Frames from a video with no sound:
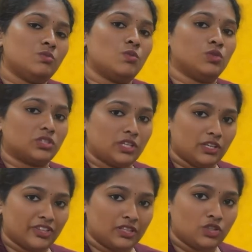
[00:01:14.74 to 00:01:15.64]
mostly
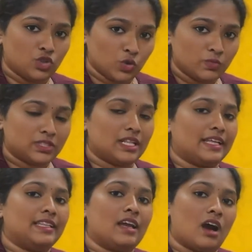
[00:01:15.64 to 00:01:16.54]
with tubes
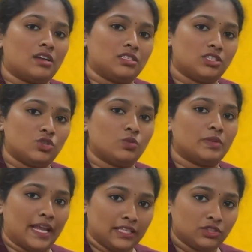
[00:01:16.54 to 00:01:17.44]
like the RT tube,
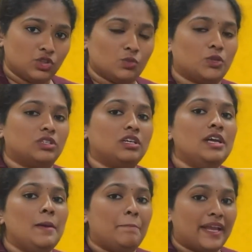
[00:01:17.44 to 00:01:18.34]
Rice tube, or the
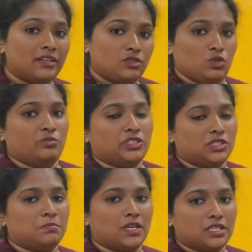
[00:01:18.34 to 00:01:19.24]
PEG tube, which
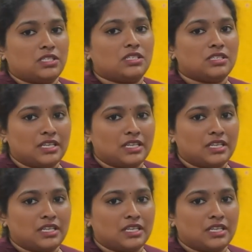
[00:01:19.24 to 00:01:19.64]
is percutaneous